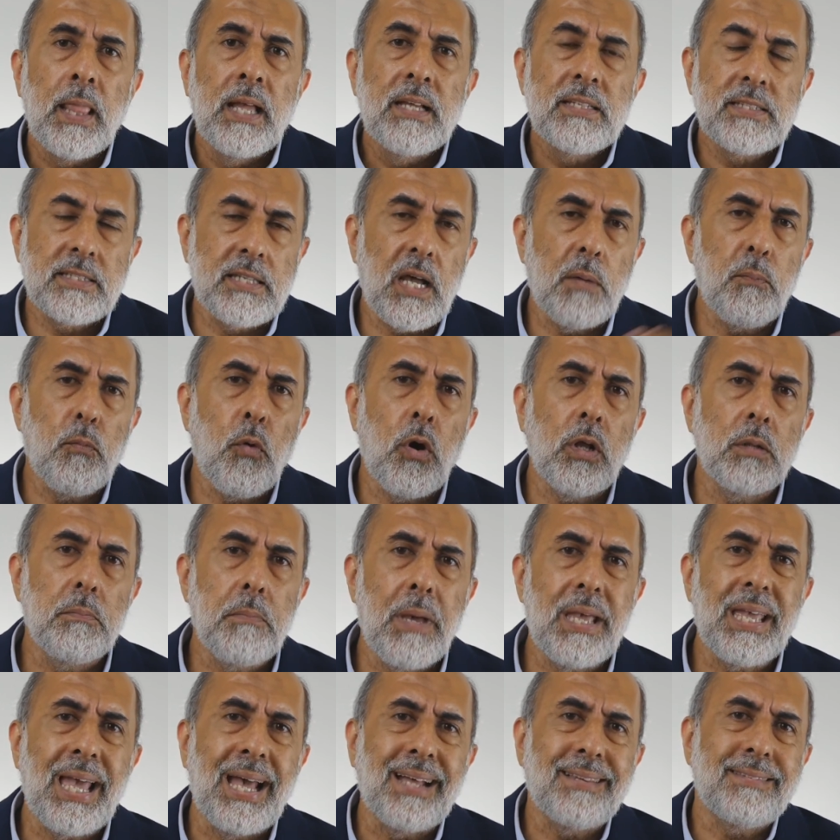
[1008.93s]
someone
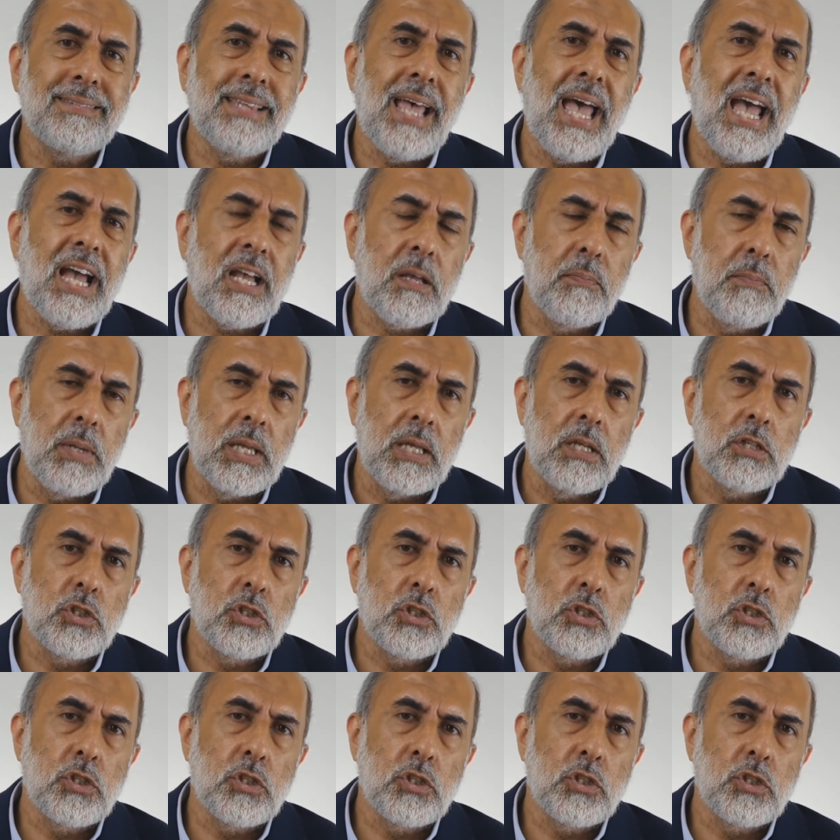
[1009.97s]
may attack me.